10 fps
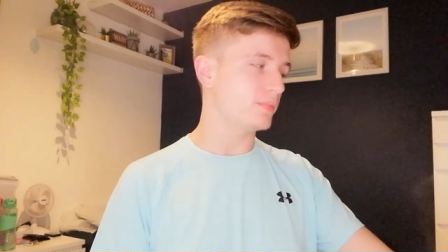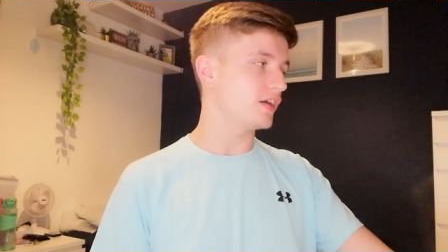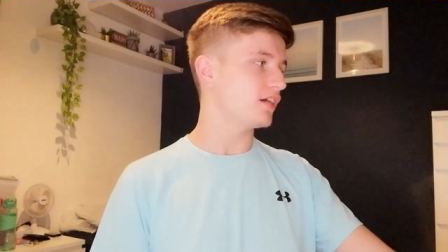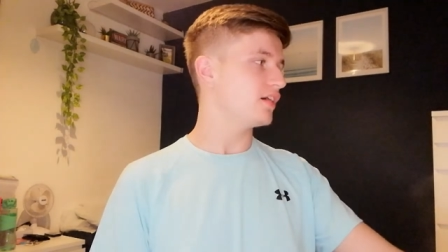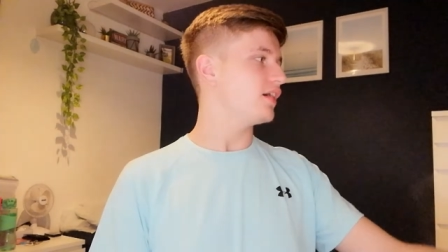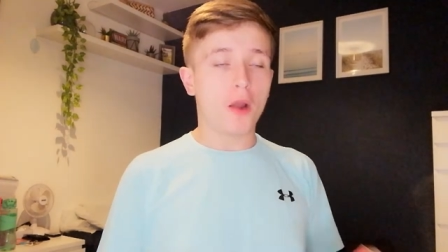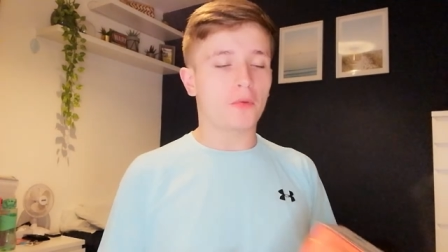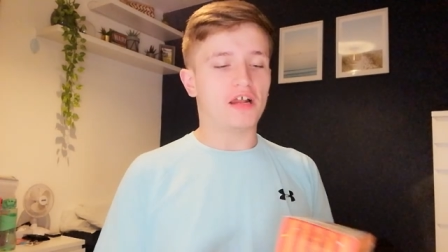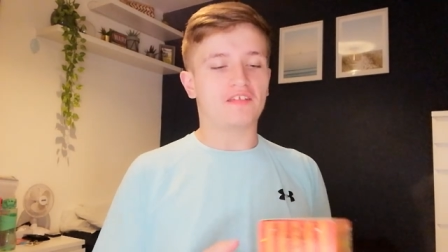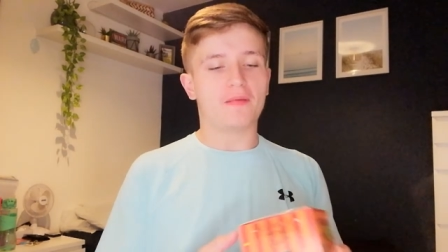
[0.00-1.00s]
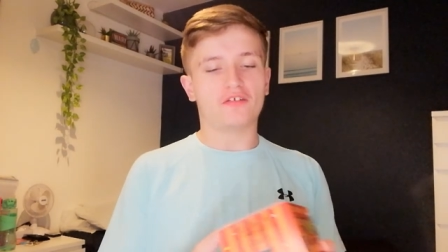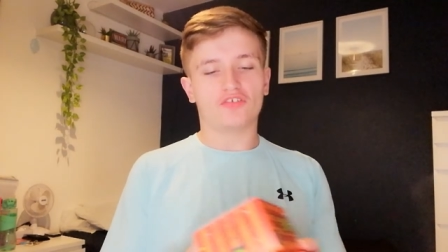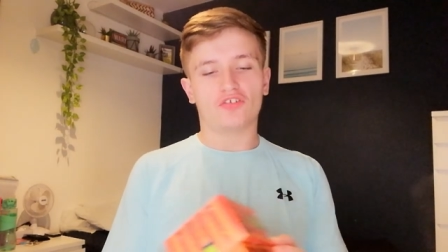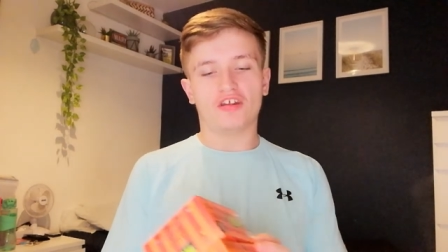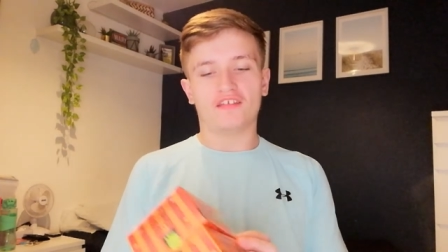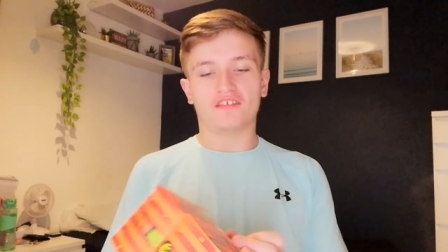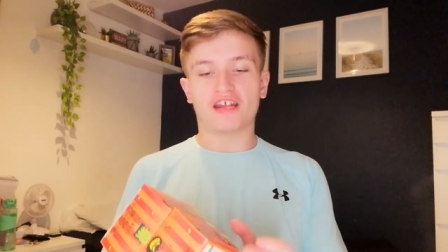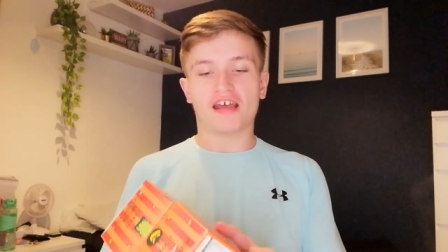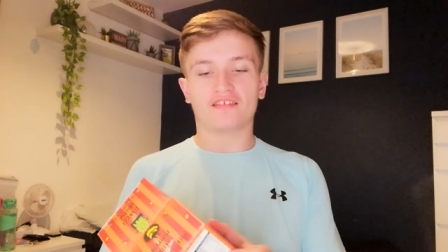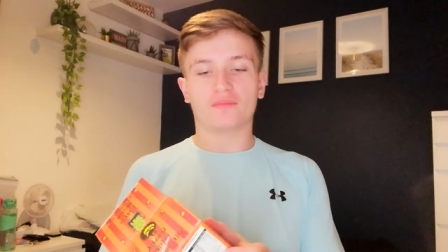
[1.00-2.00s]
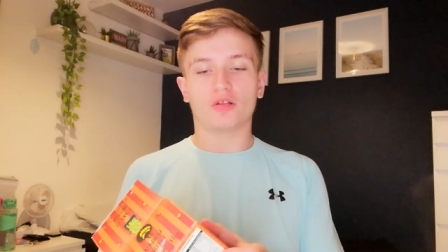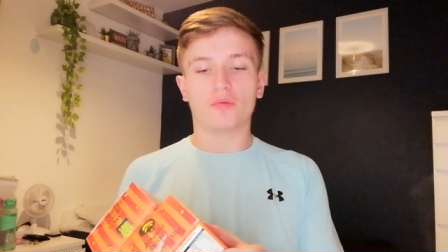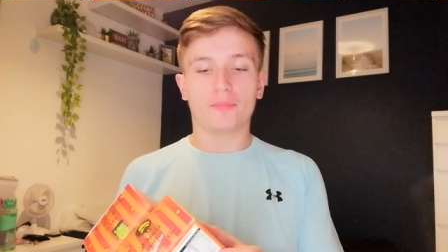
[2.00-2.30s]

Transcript: but oh my god, I was about to release an hours for,